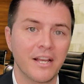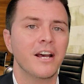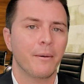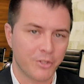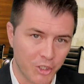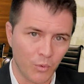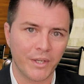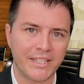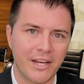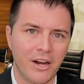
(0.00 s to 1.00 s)
I'm going to show you what
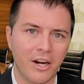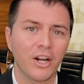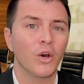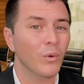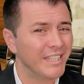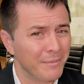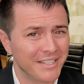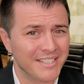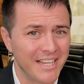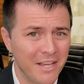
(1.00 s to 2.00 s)
they are, what they might
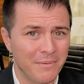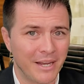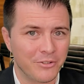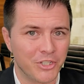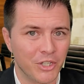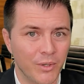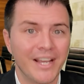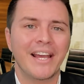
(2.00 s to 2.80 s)
say about you,